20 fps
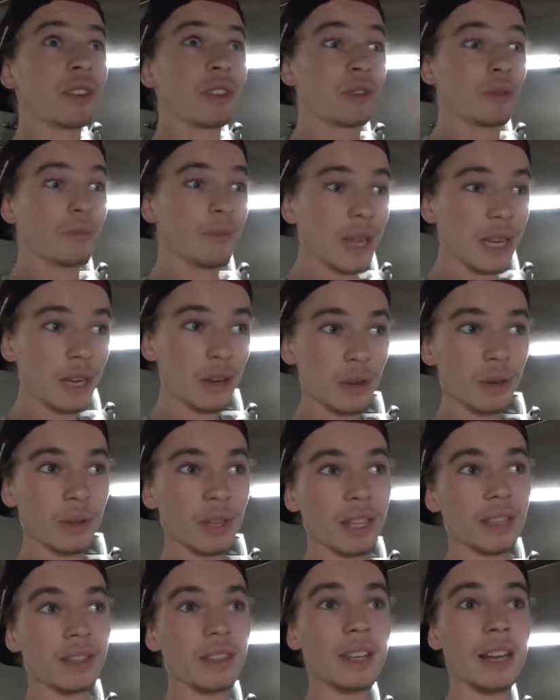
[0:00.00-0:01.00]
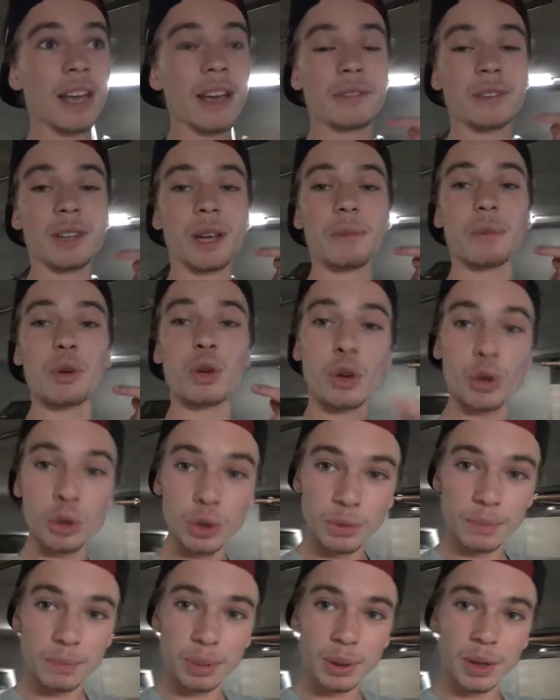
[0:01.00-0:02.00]
you may know that the F-Type
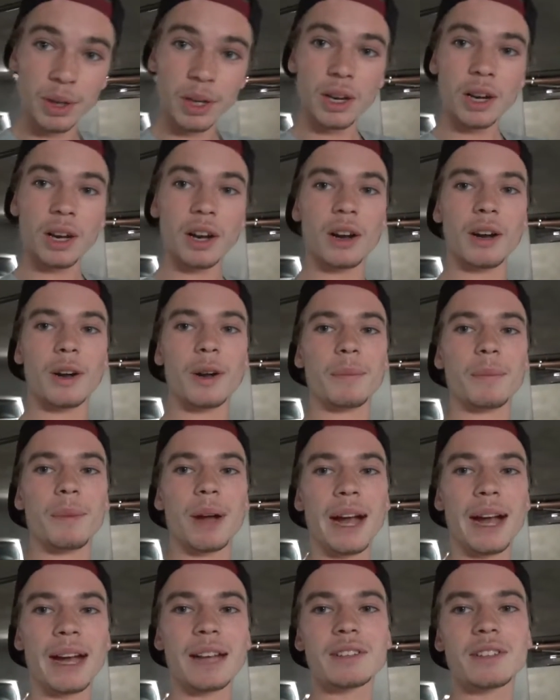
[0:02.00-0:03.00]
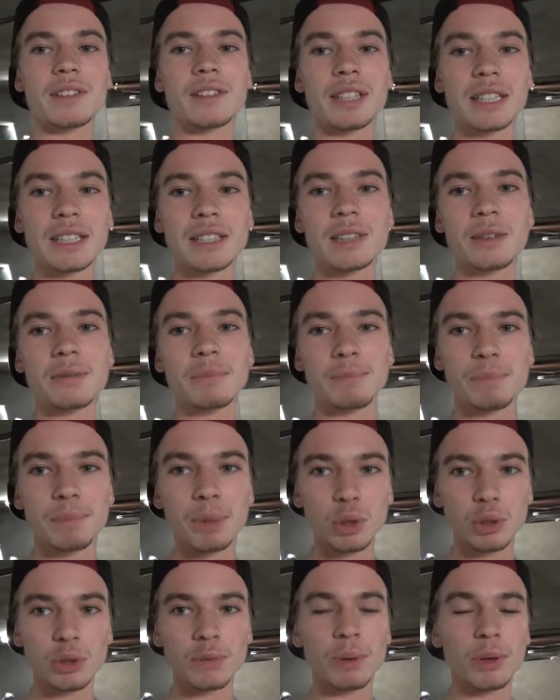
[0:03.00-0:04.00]
Coupe um, has a decent
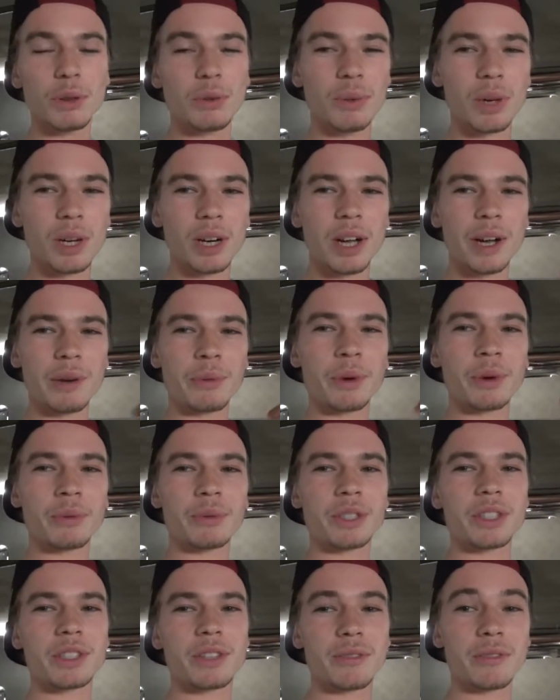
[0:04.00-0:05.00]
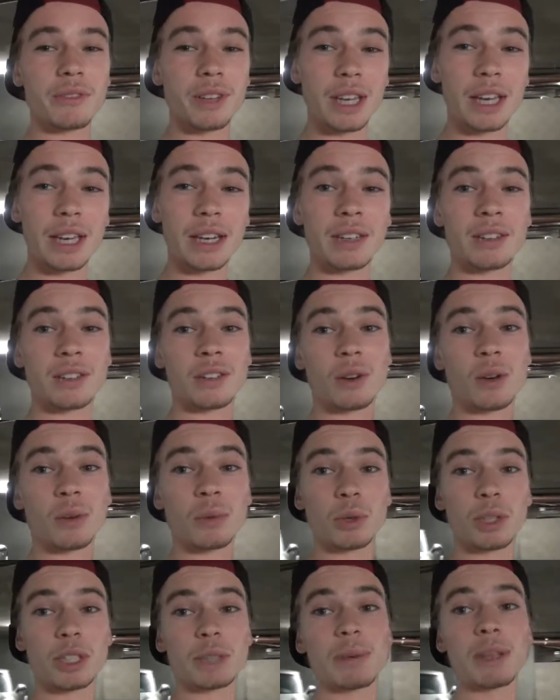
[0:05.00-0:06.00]
boot, but the one I want, which is the V8, is a lot
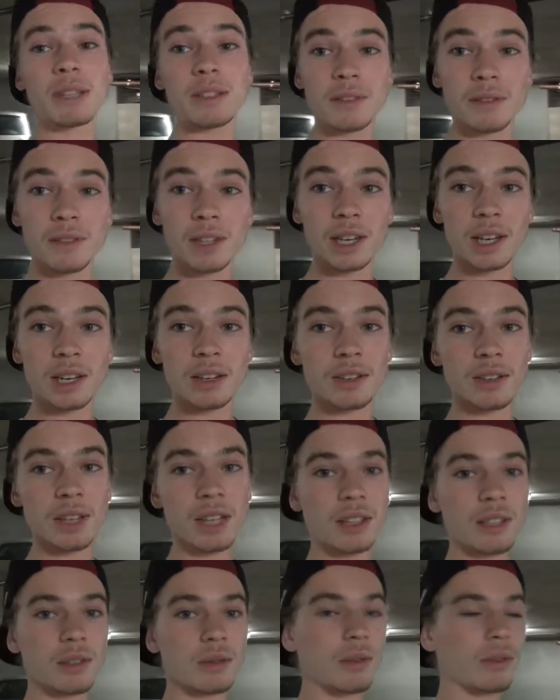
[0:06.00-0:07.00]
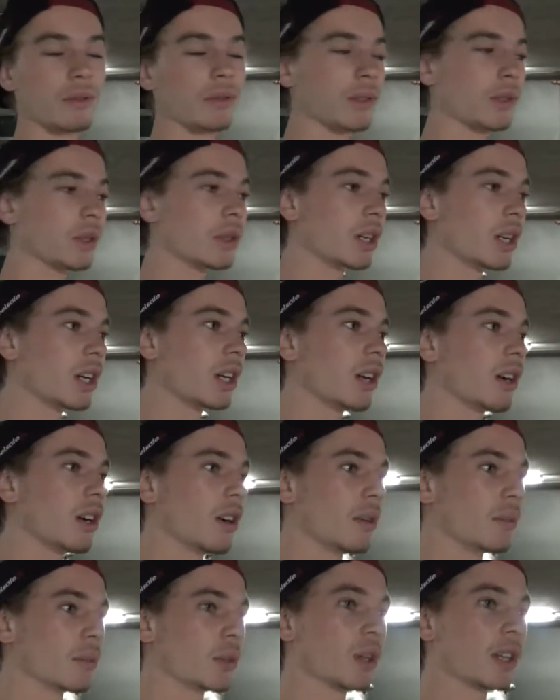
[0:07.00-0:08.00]
more expensive than I could get this one for,
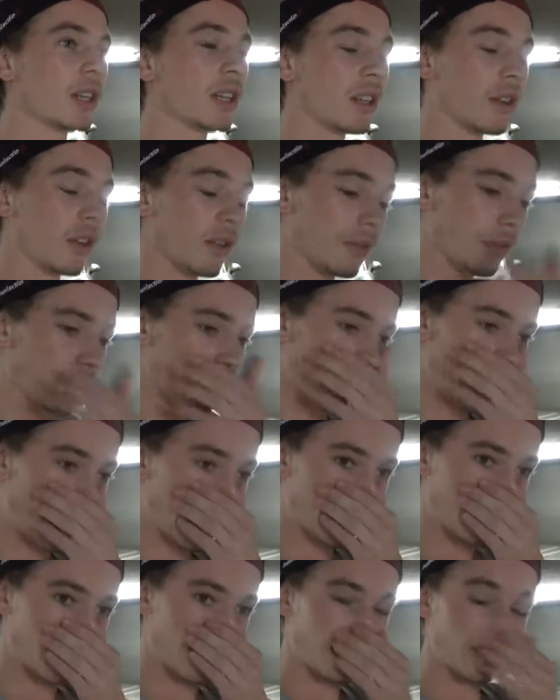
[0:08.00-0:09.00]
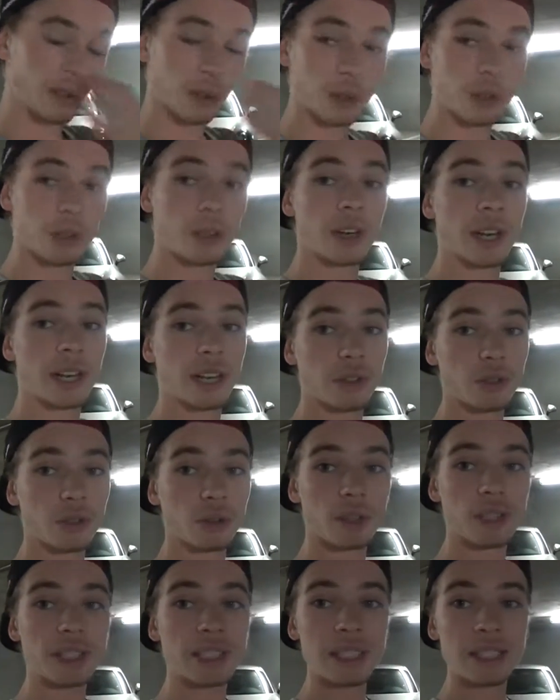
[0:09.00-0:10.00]
um, so I didn't go for that, and also it only had
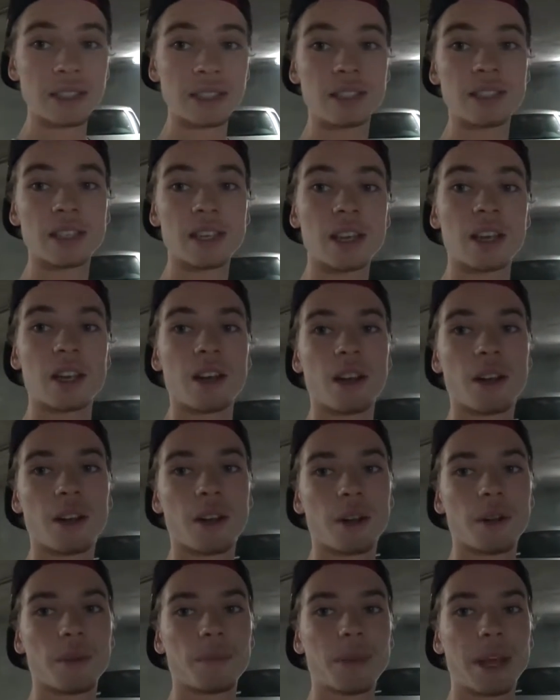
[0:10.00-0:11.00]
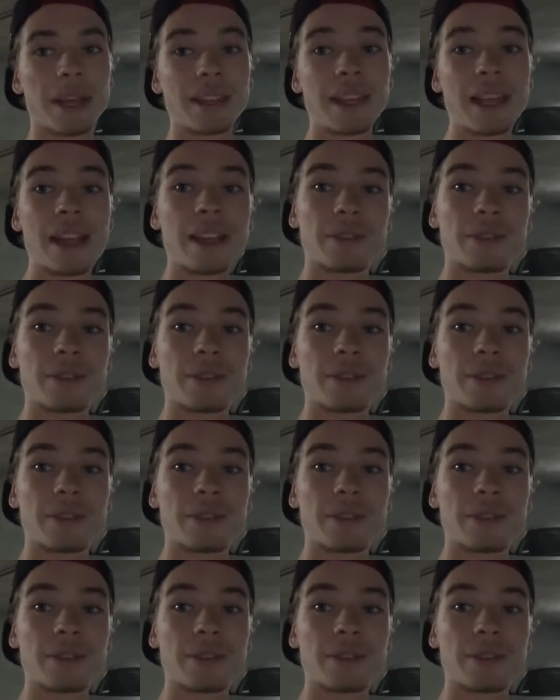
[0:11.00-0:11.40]
two seats, um, and the